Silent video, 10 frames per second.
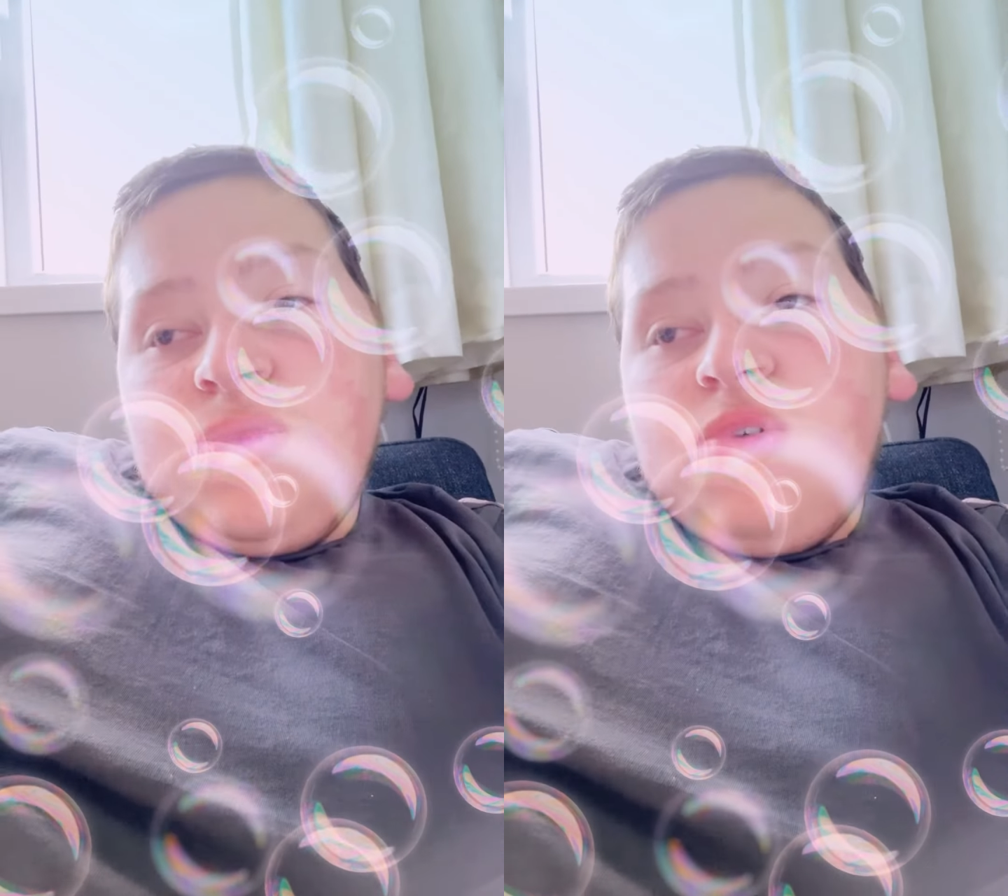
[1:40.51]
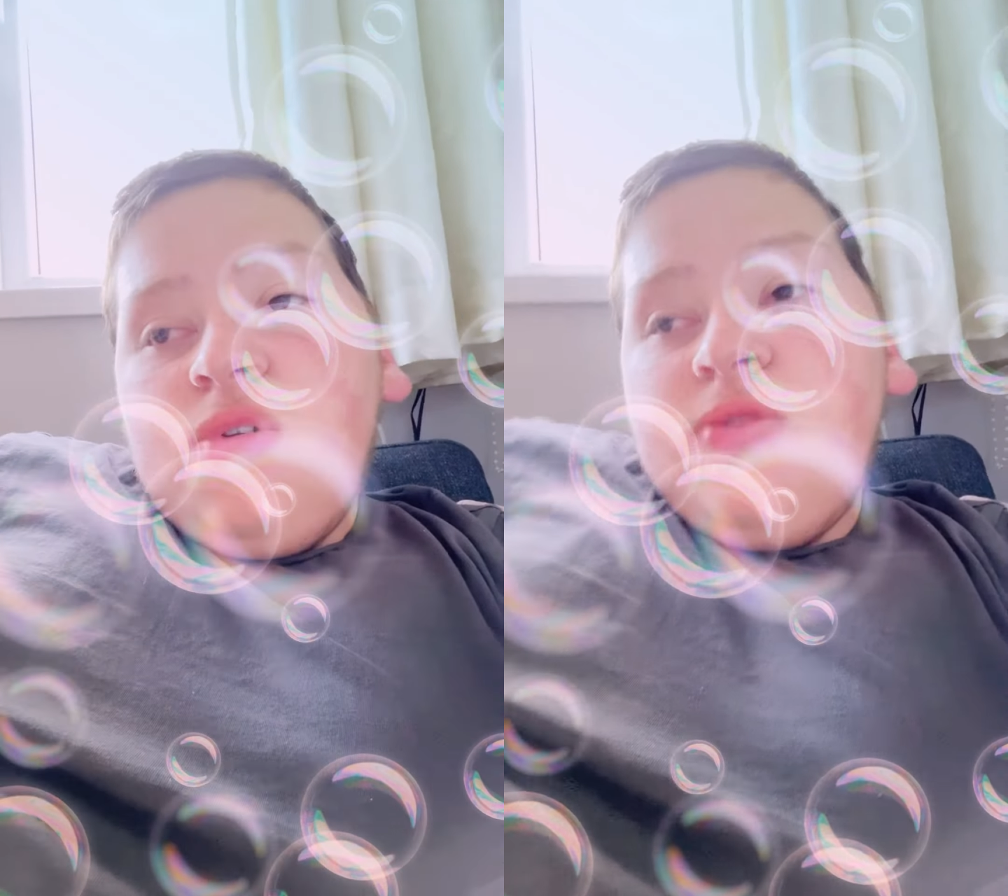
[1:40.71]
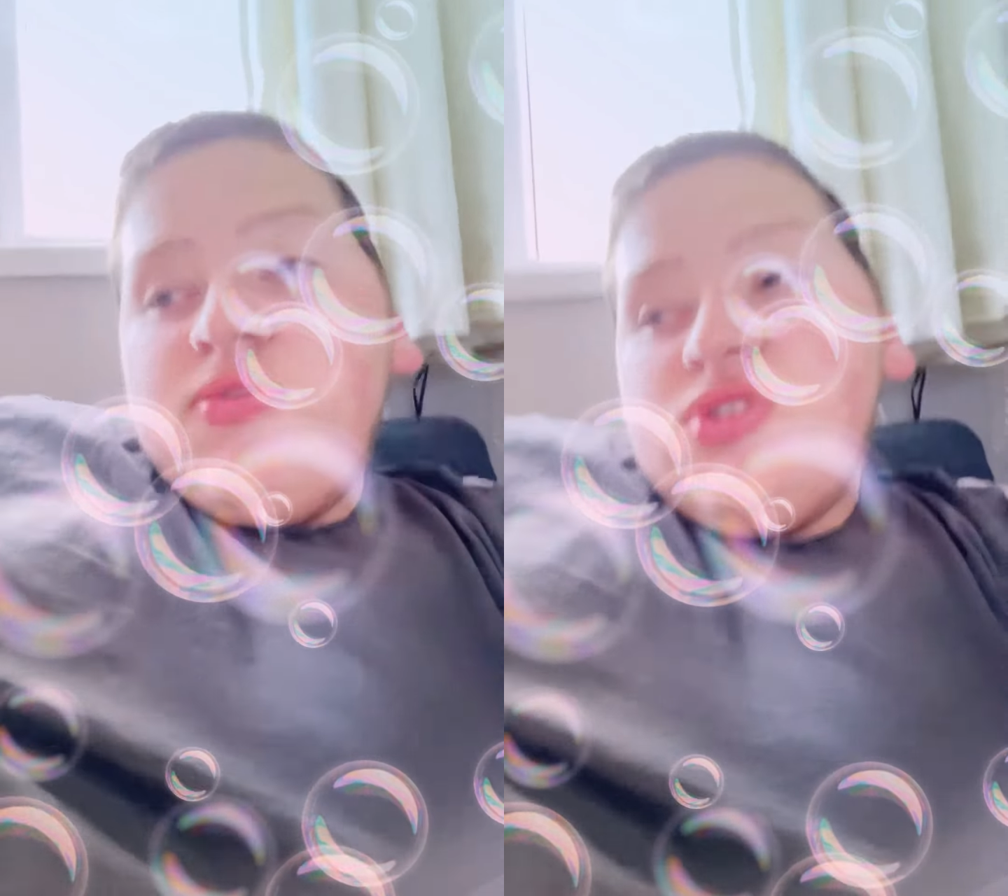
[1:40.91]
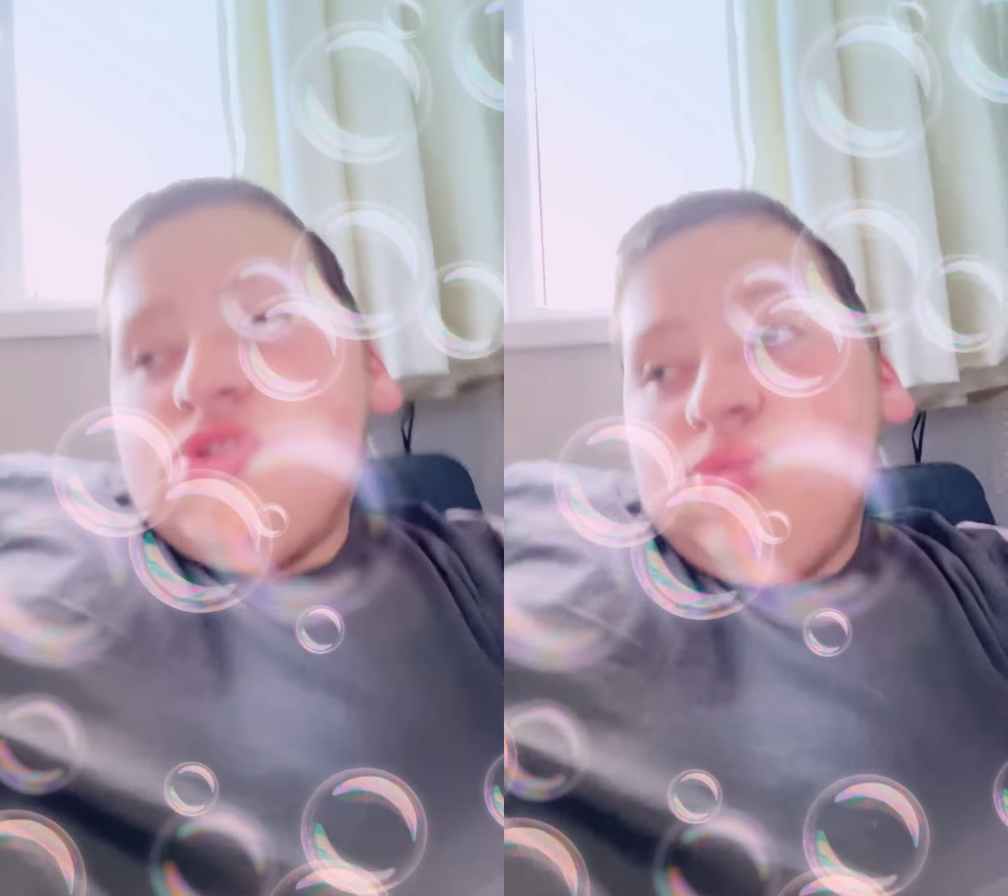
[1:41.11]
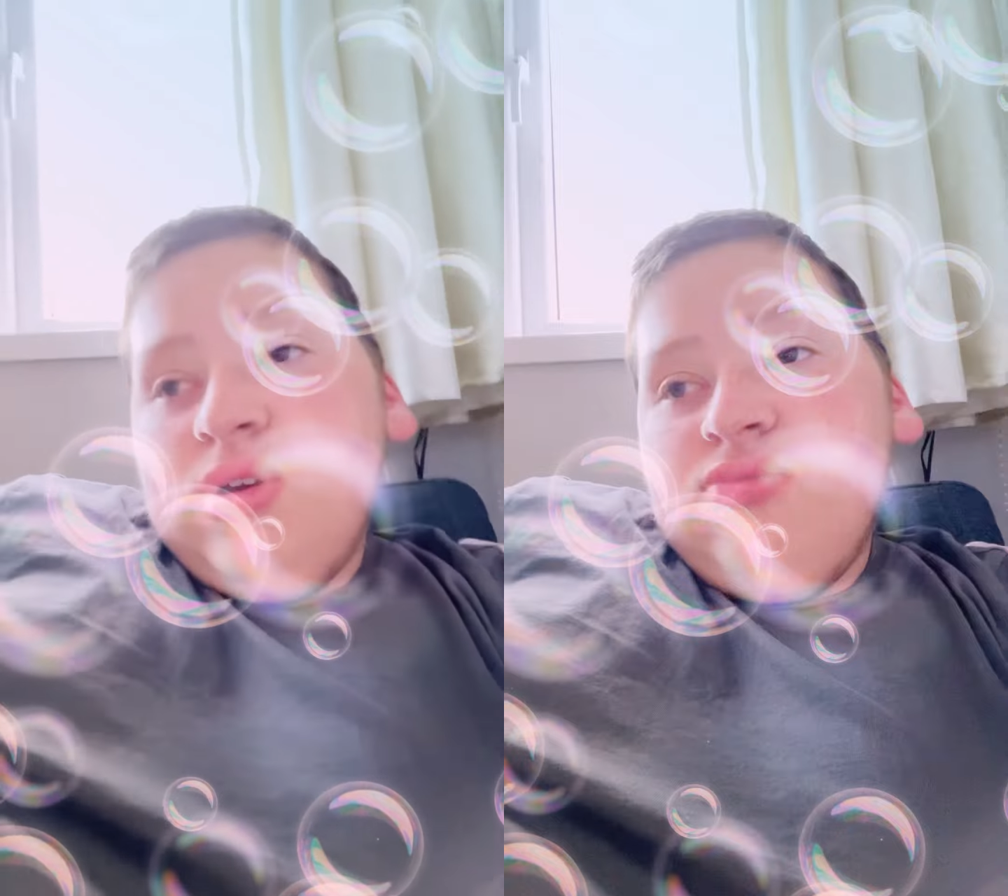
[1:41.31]
or if you just
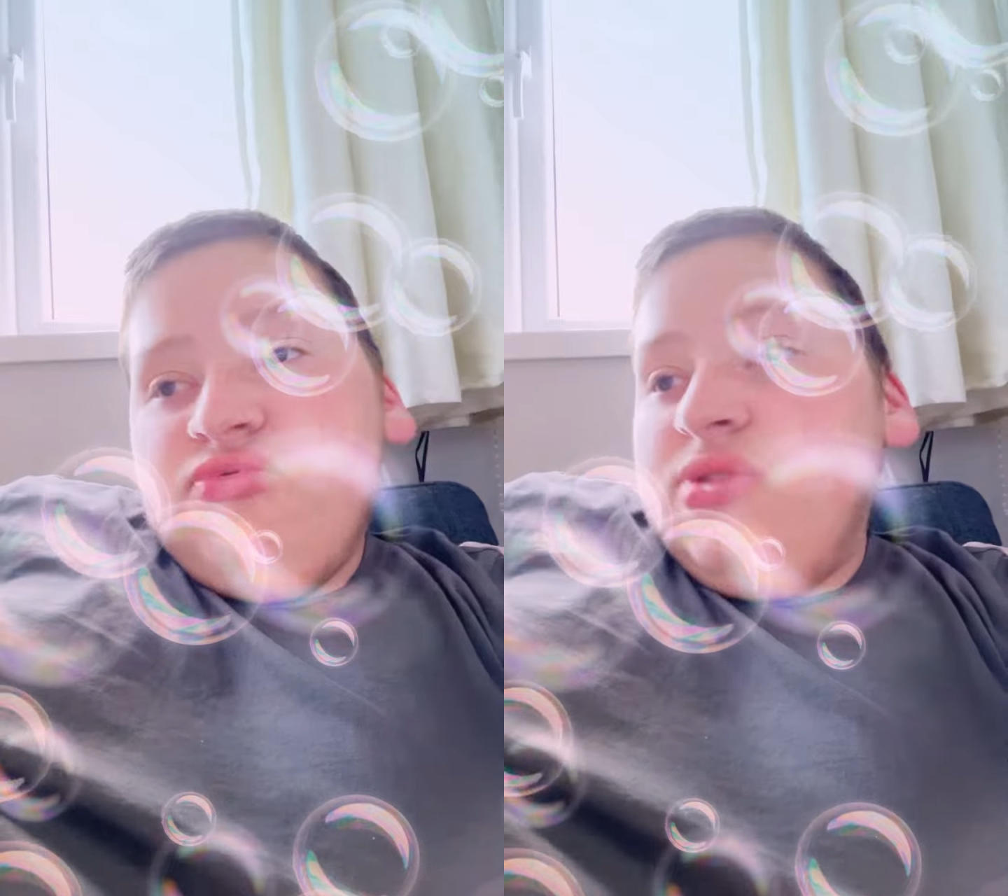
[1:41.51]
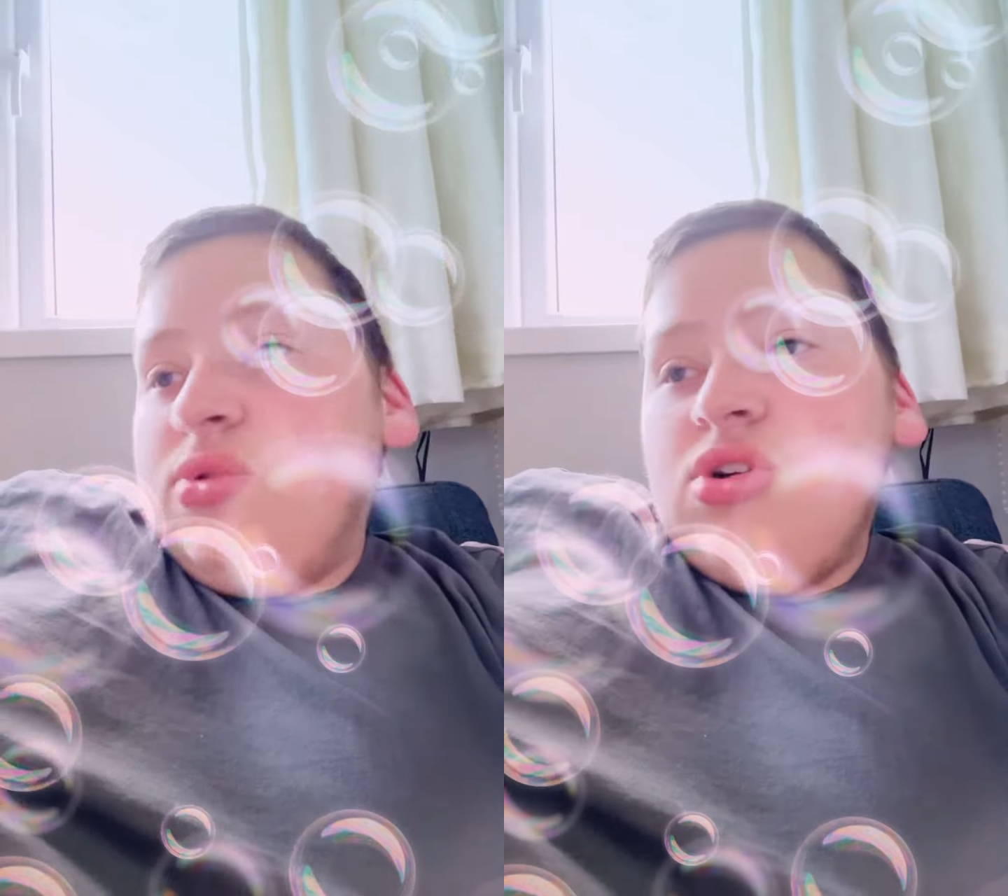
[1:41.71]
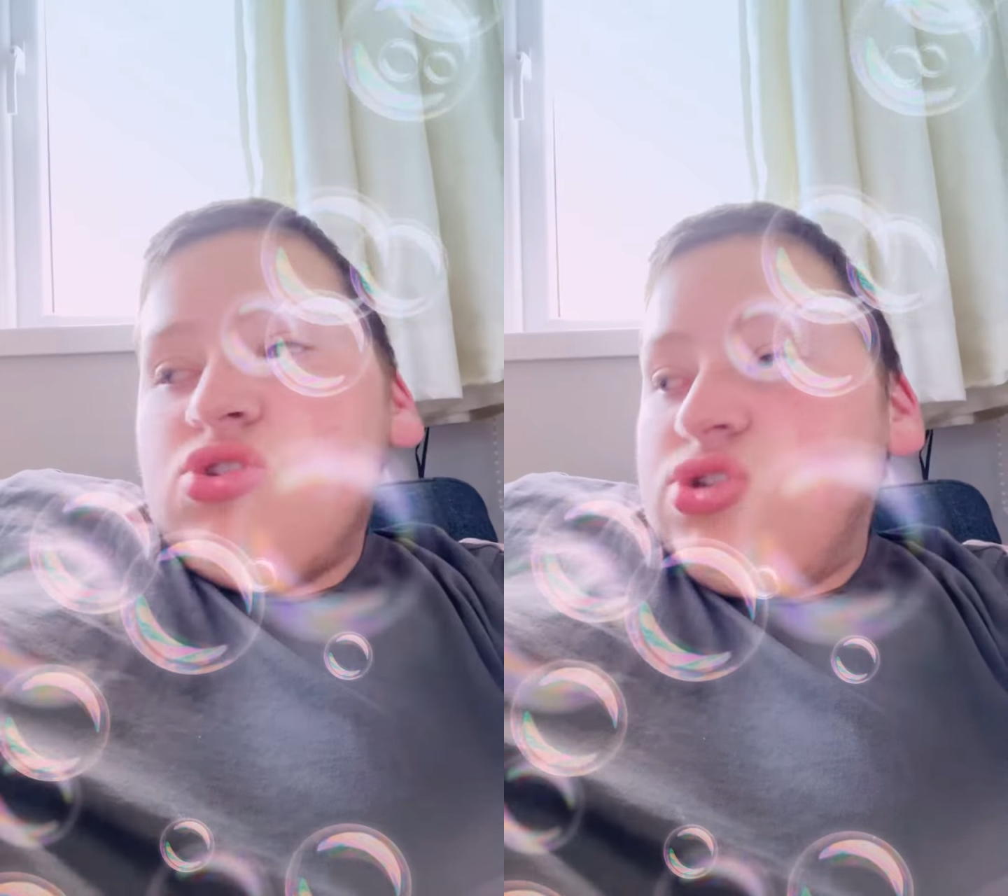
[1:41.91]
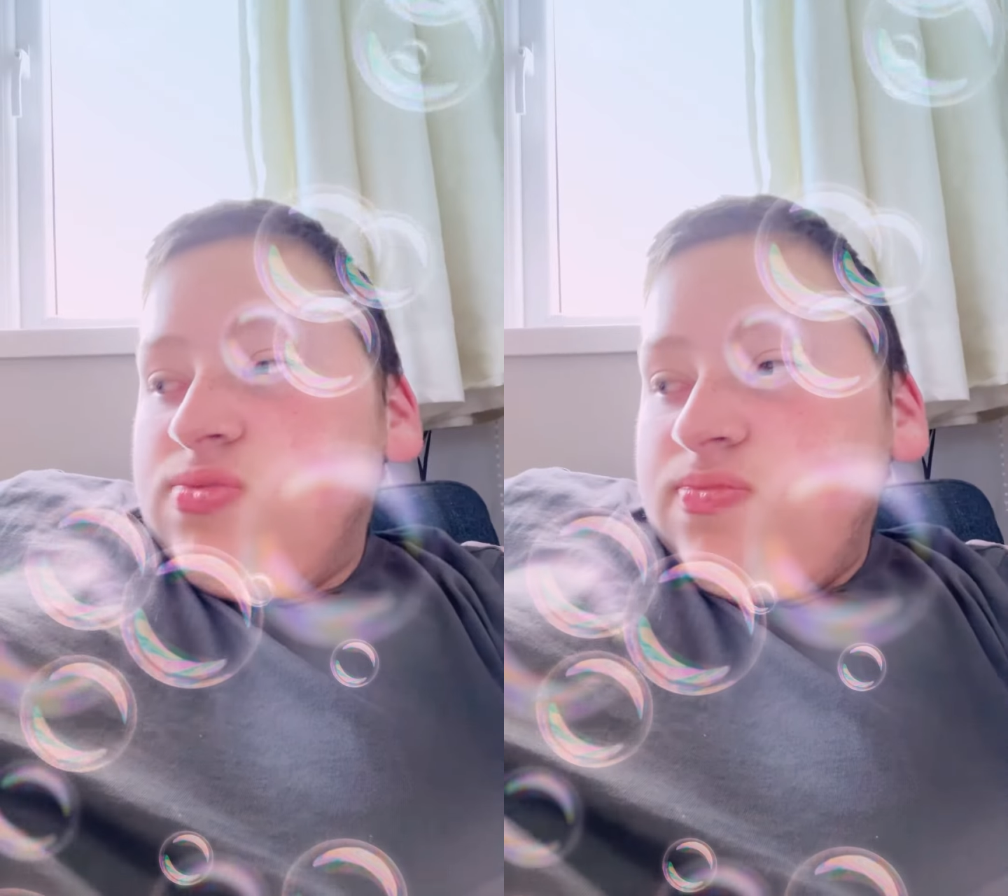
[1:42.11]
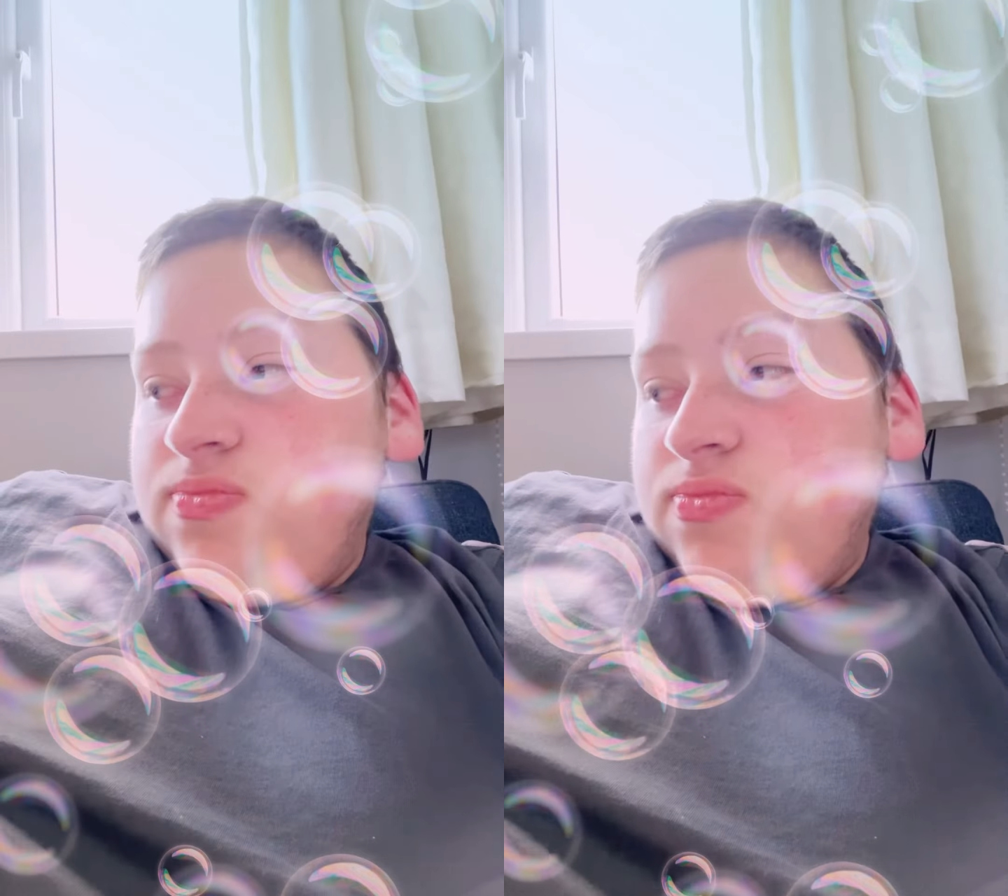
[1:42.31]
want to rewatch them.